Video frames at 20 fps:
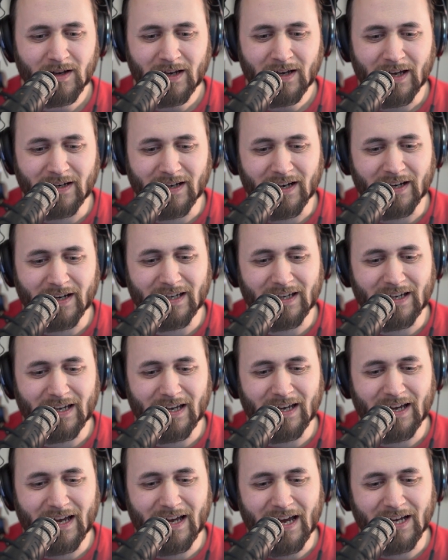And I
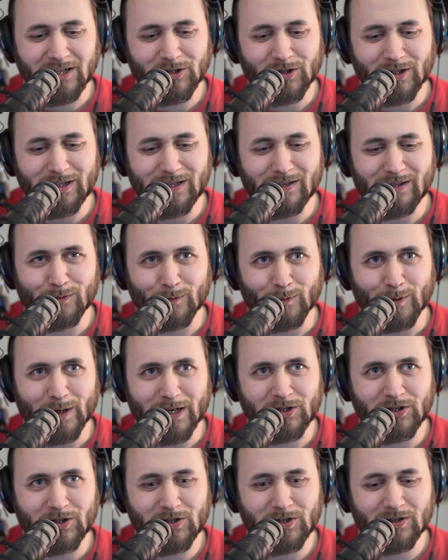actually
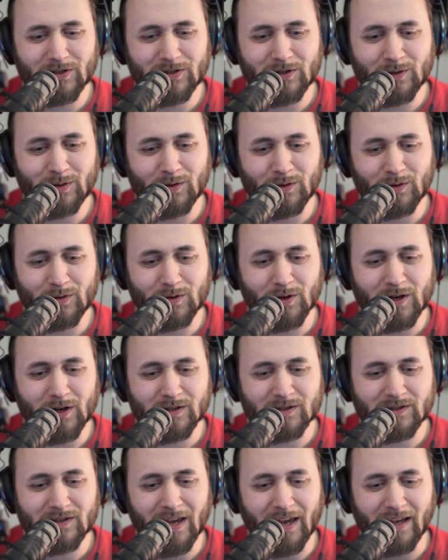switched to
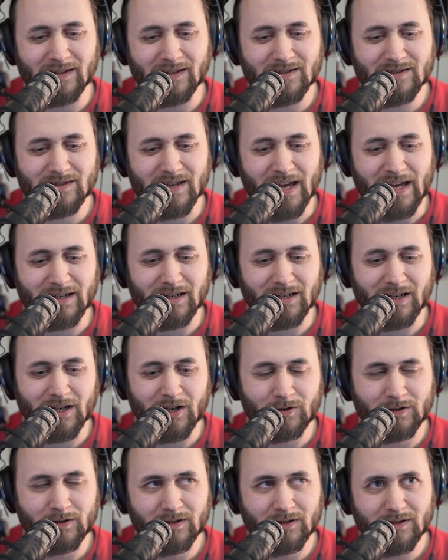Octane
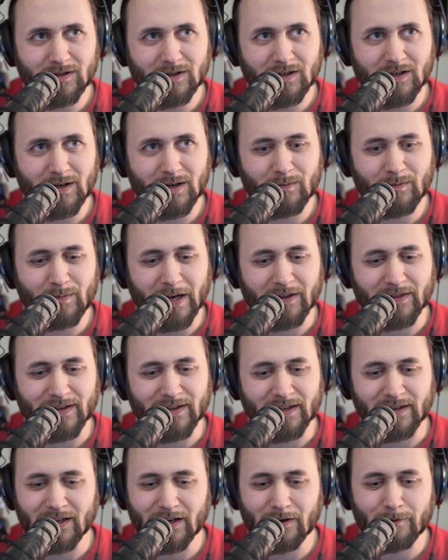standalone. Back
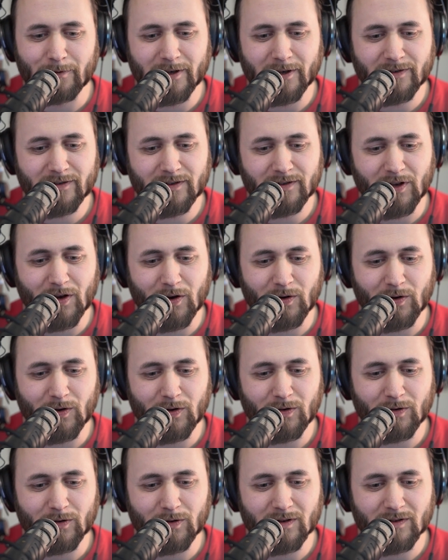then there was
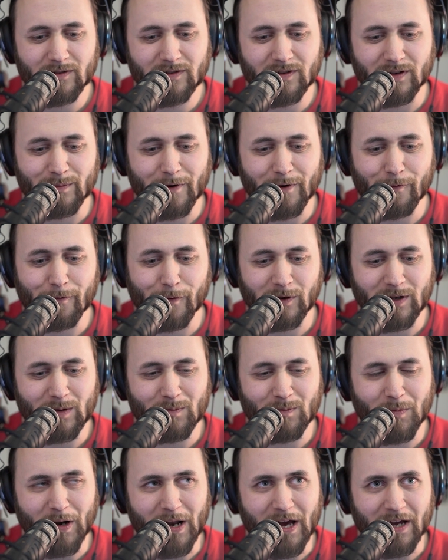no
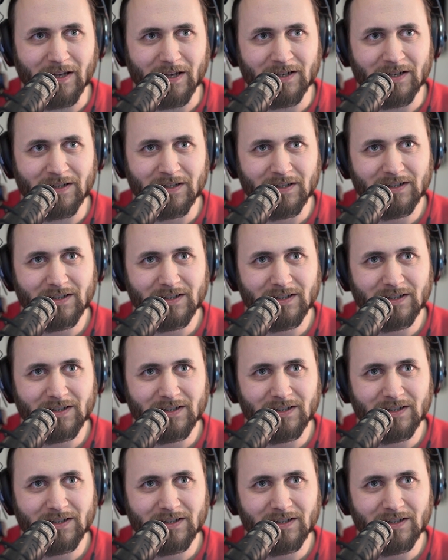Cinema4D plugin.